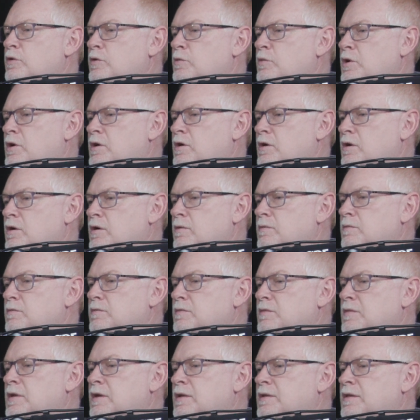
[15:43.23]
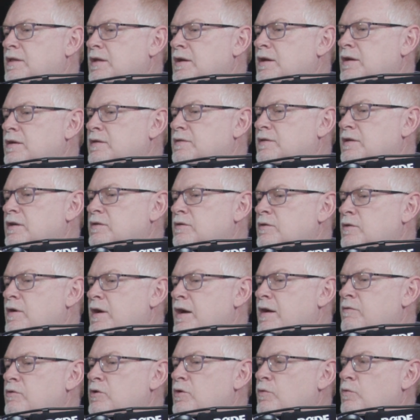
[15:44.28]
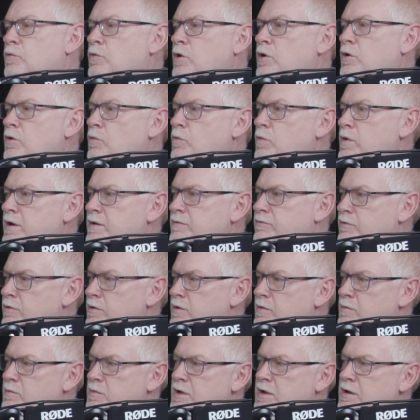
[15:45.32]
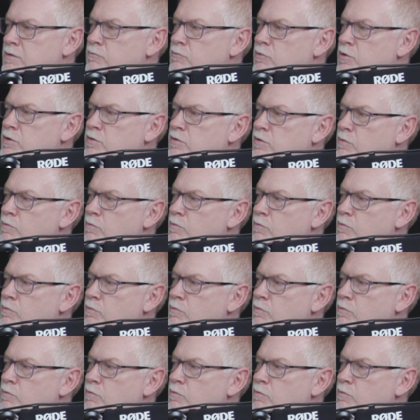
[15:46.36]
you become, the things that you're having to run away from and run